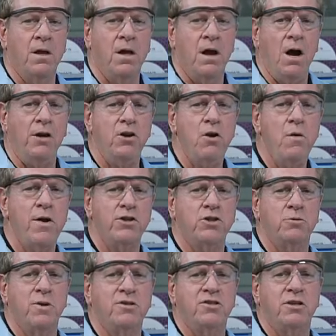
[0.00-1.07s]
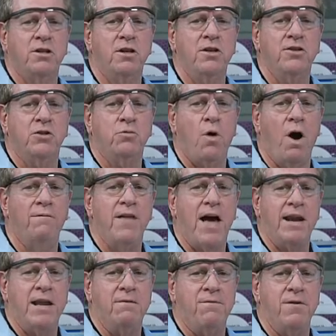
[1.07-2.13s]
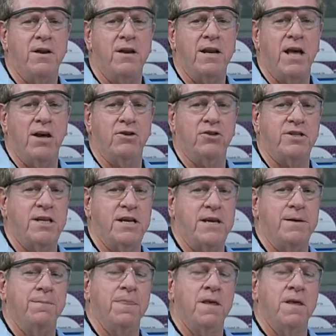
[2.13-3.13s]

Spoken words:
On newer instruments, including the 1290 Infinity LC,